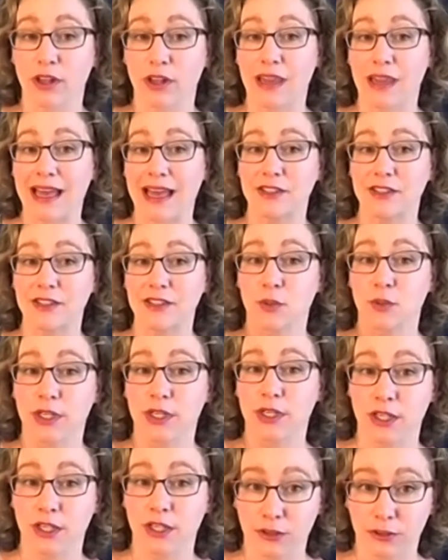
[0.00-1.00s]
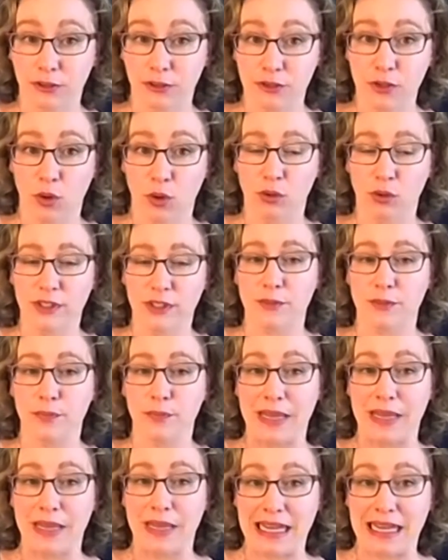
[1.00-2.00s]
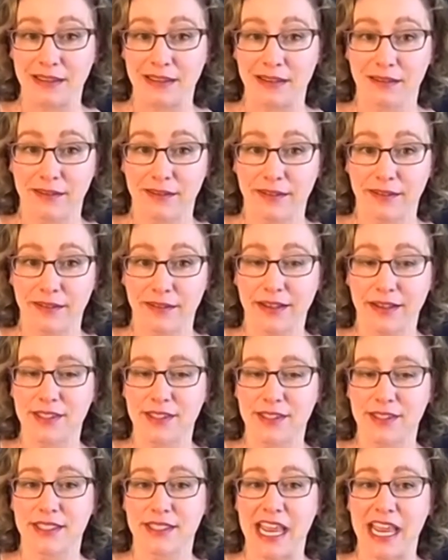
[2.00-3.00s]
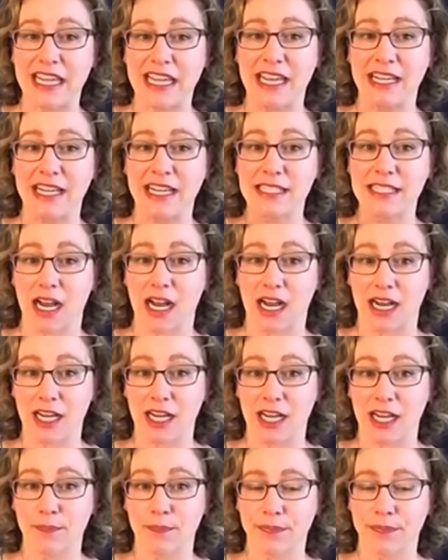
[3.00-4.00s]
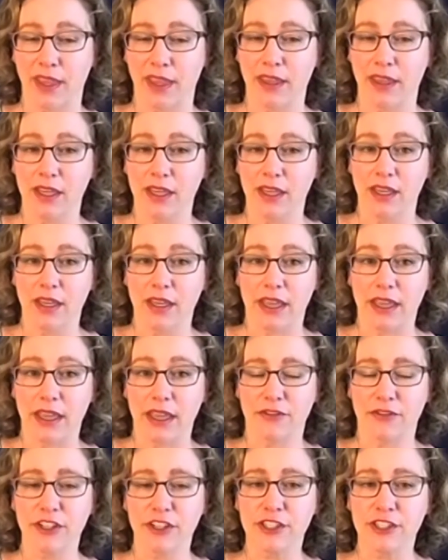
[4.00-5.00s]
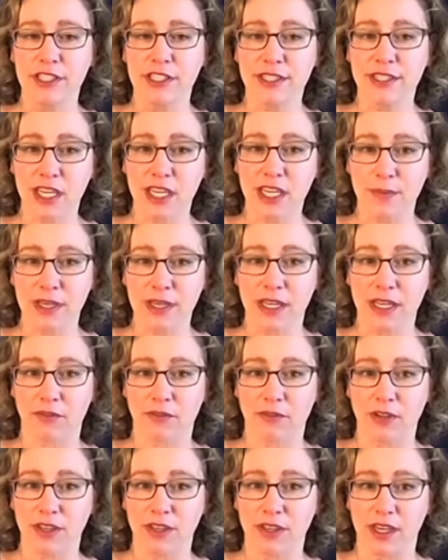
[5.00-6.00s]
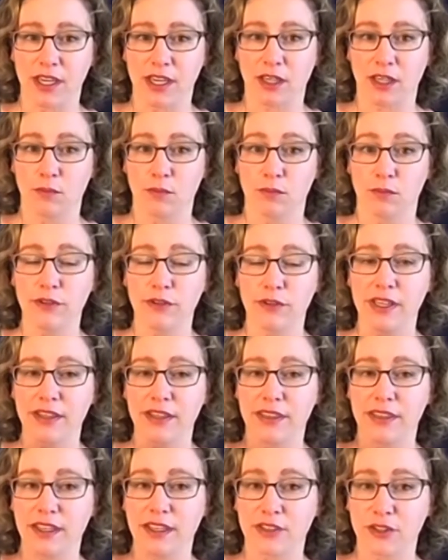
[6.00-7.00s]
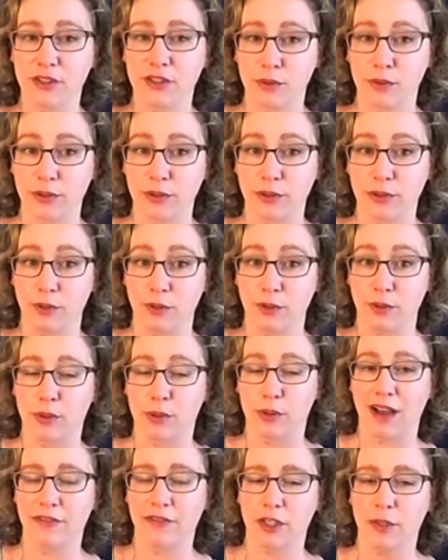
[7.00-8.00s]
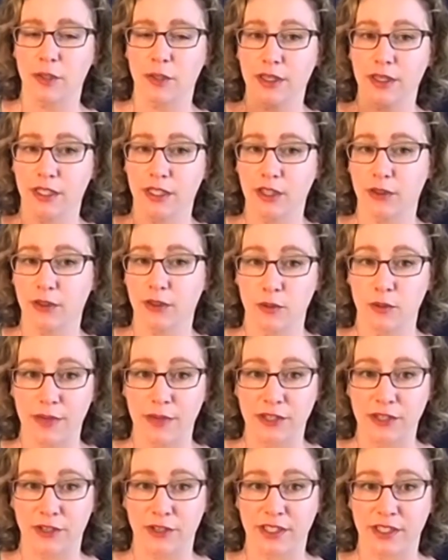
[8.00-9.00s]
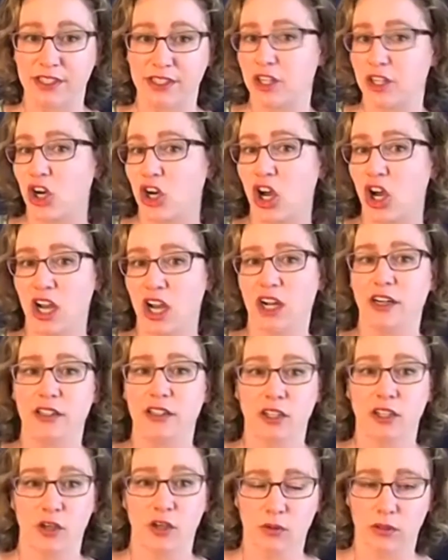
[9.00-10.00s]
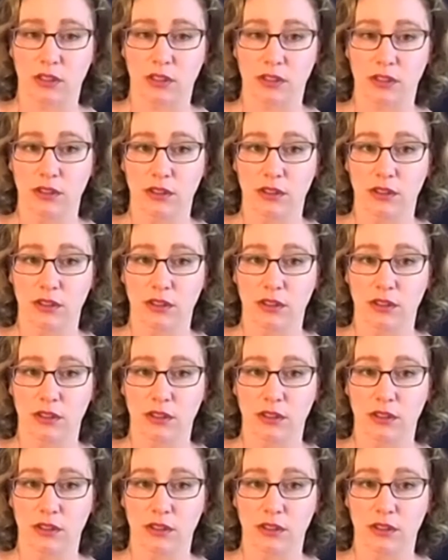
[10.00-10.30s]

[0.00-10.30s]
last 20 years, told is bad, and it's taking time. Efficiency being everything, moving things through, profitability through metrics that are hardcore